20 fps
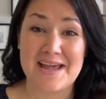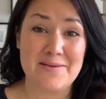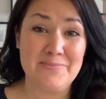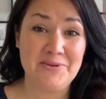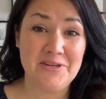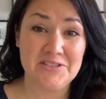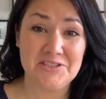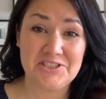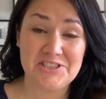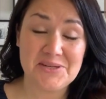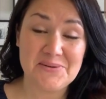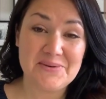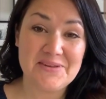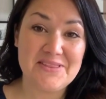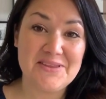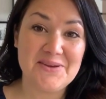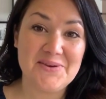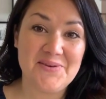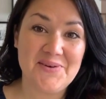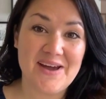I'm going to share
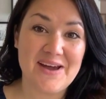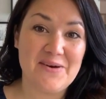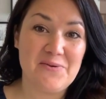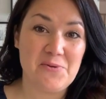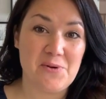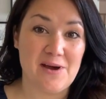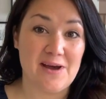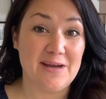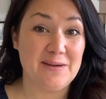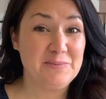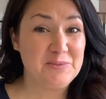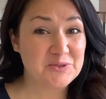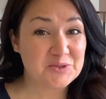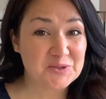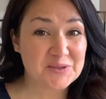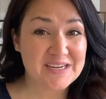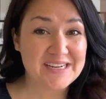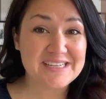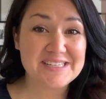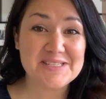with you how I'm
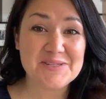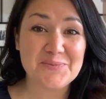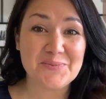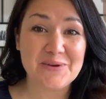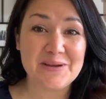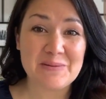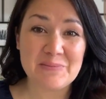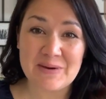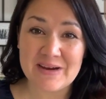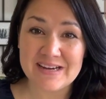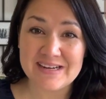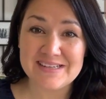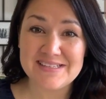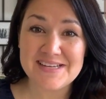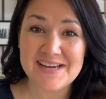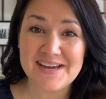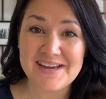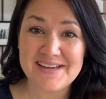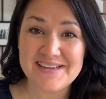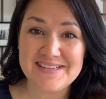trying to
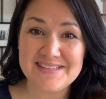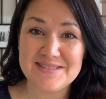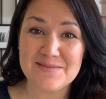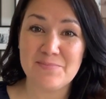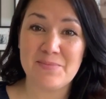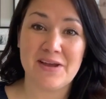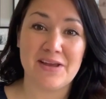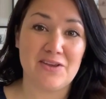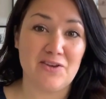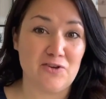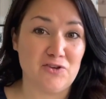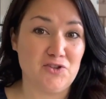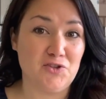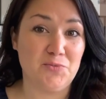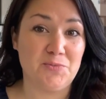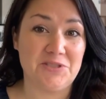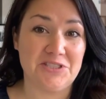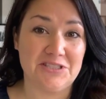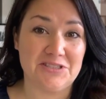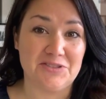re-monetize my
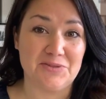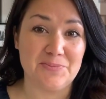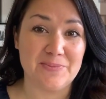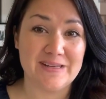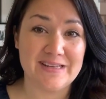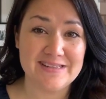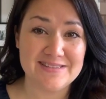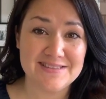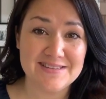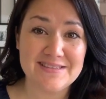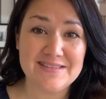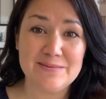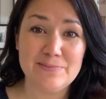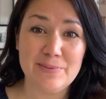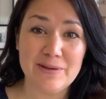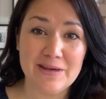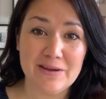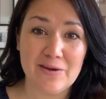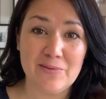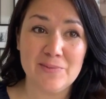YouTube channel because it's
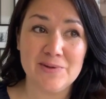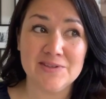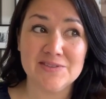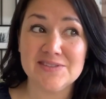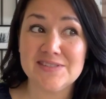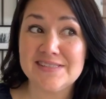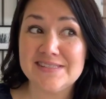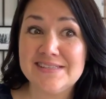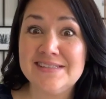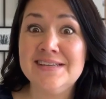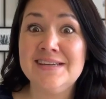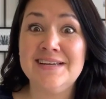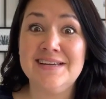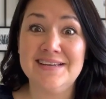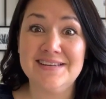been almost